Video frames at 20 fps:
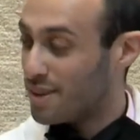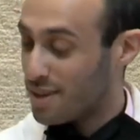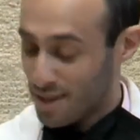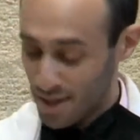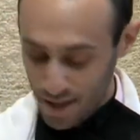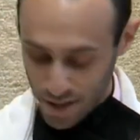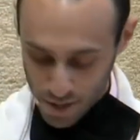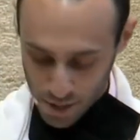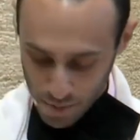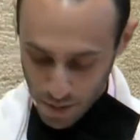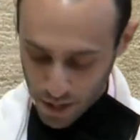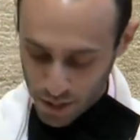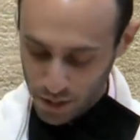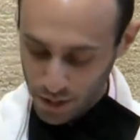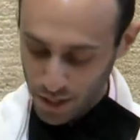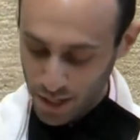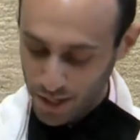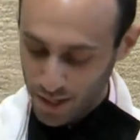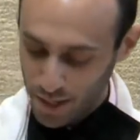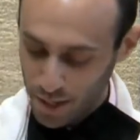
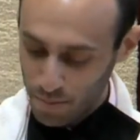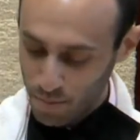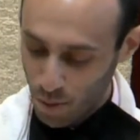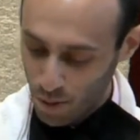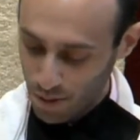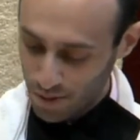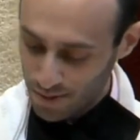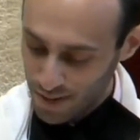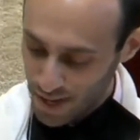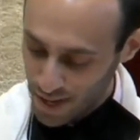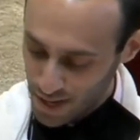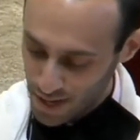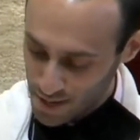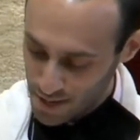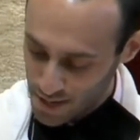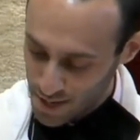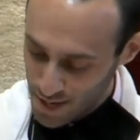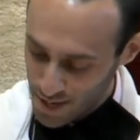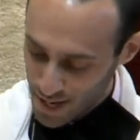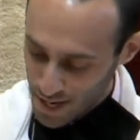especially in the important
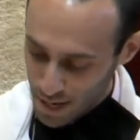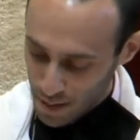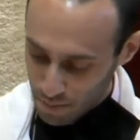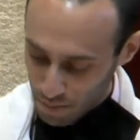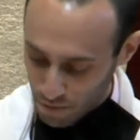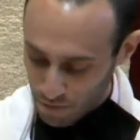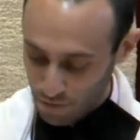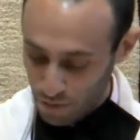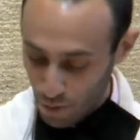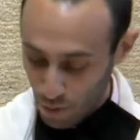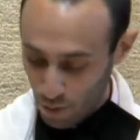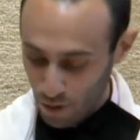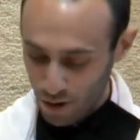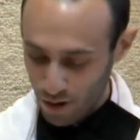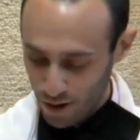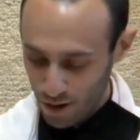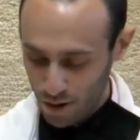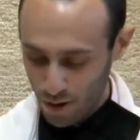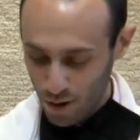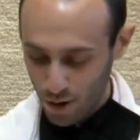days
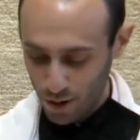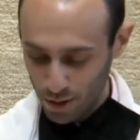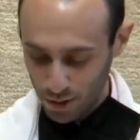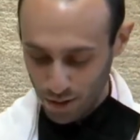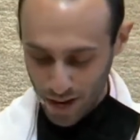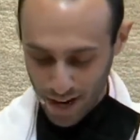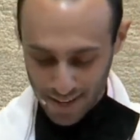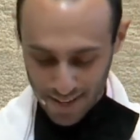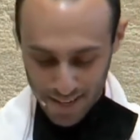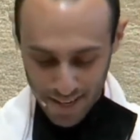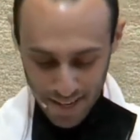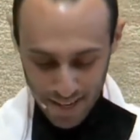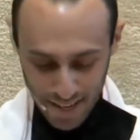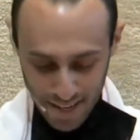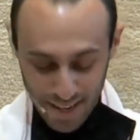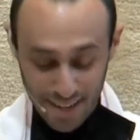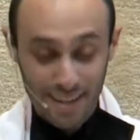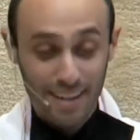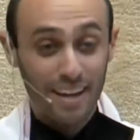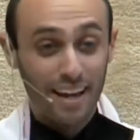before caller ID,
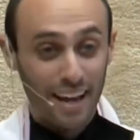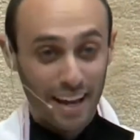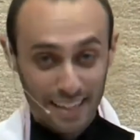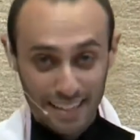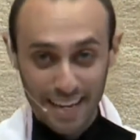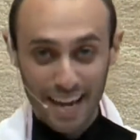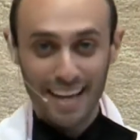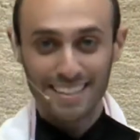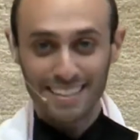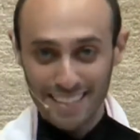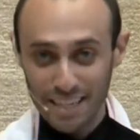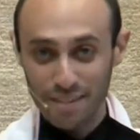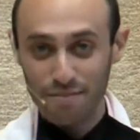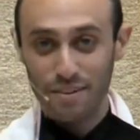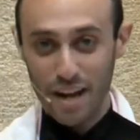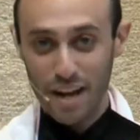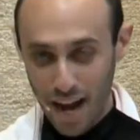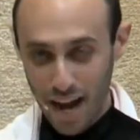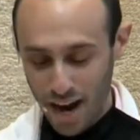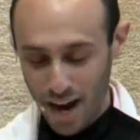and yes, even
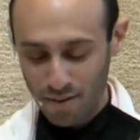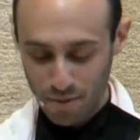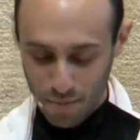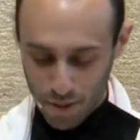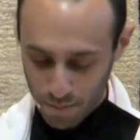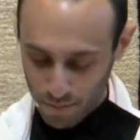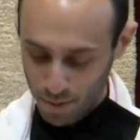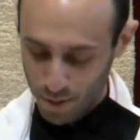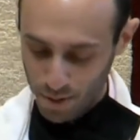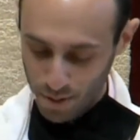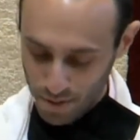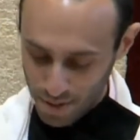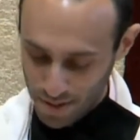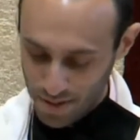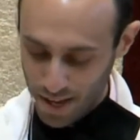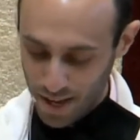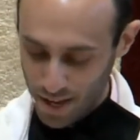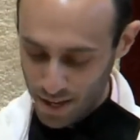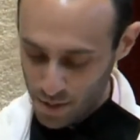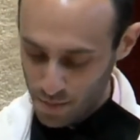I remember the
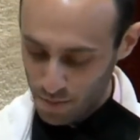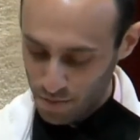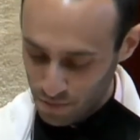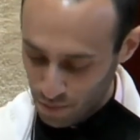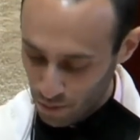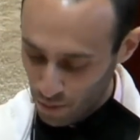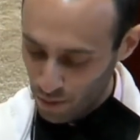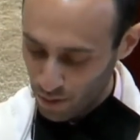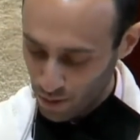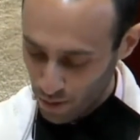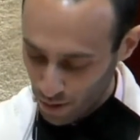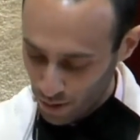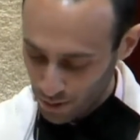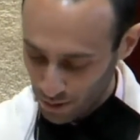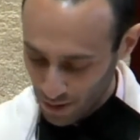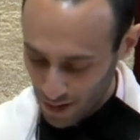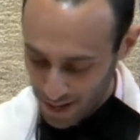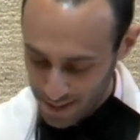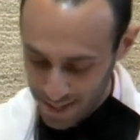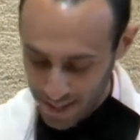days before caller
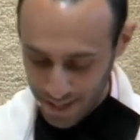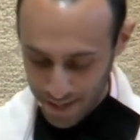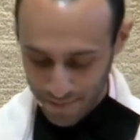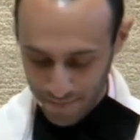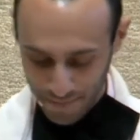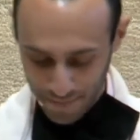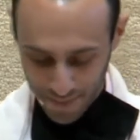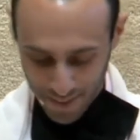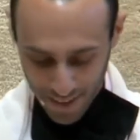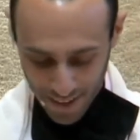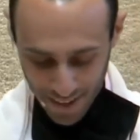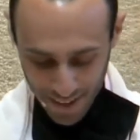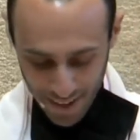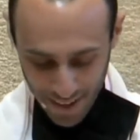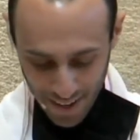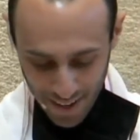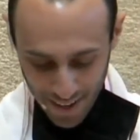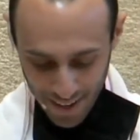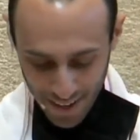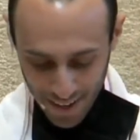ID.
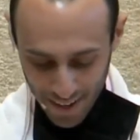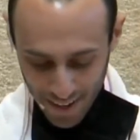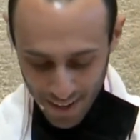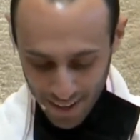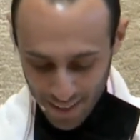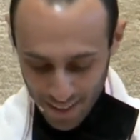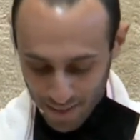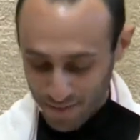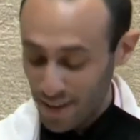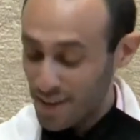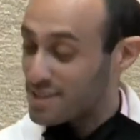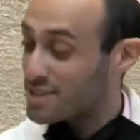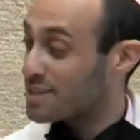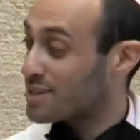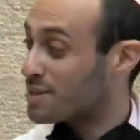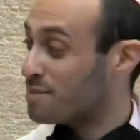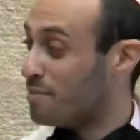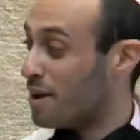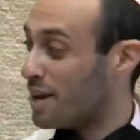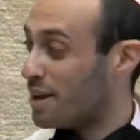The
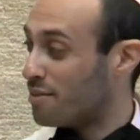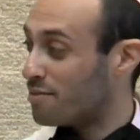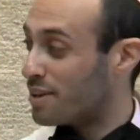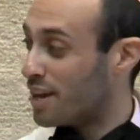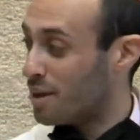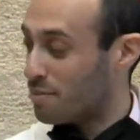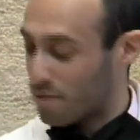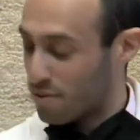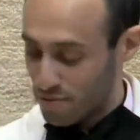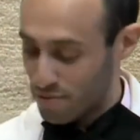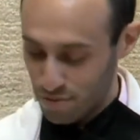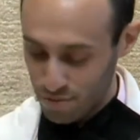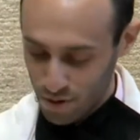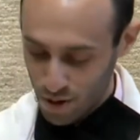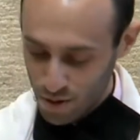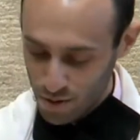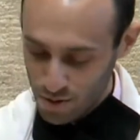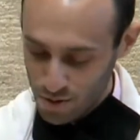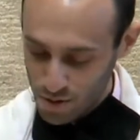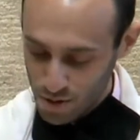faceless men of Game of
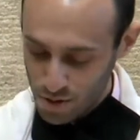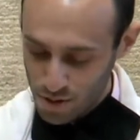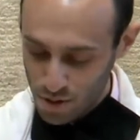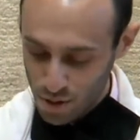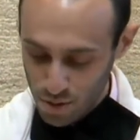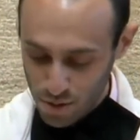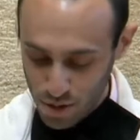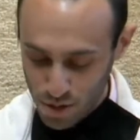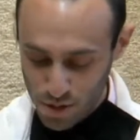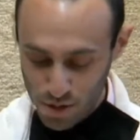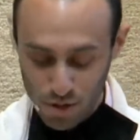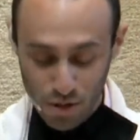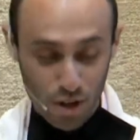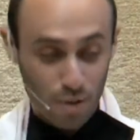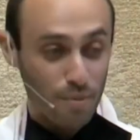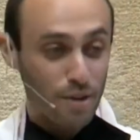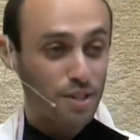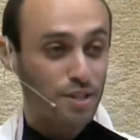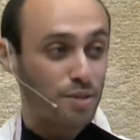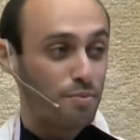Thrones are so
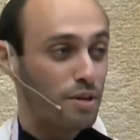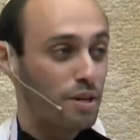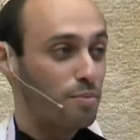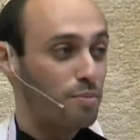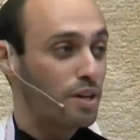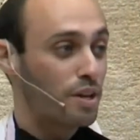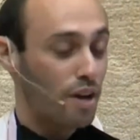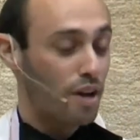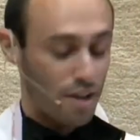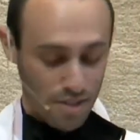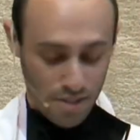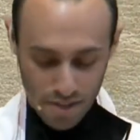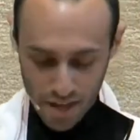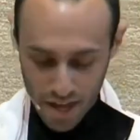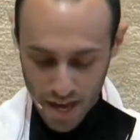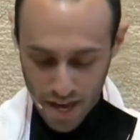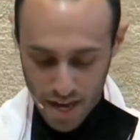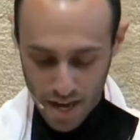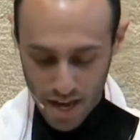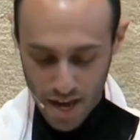disturbing to me because
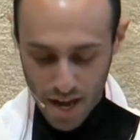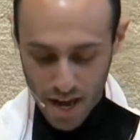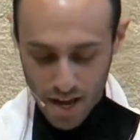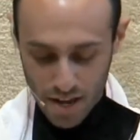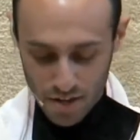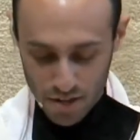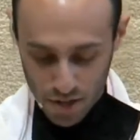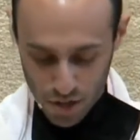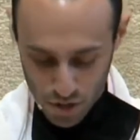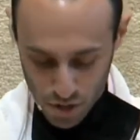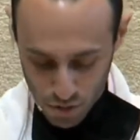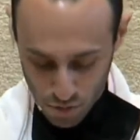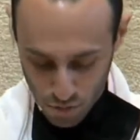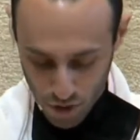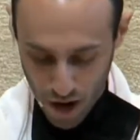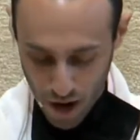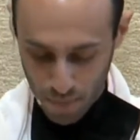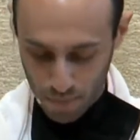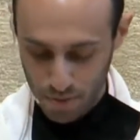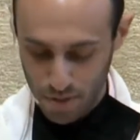they
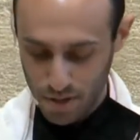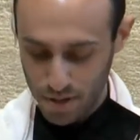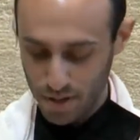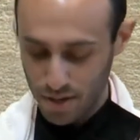disrupt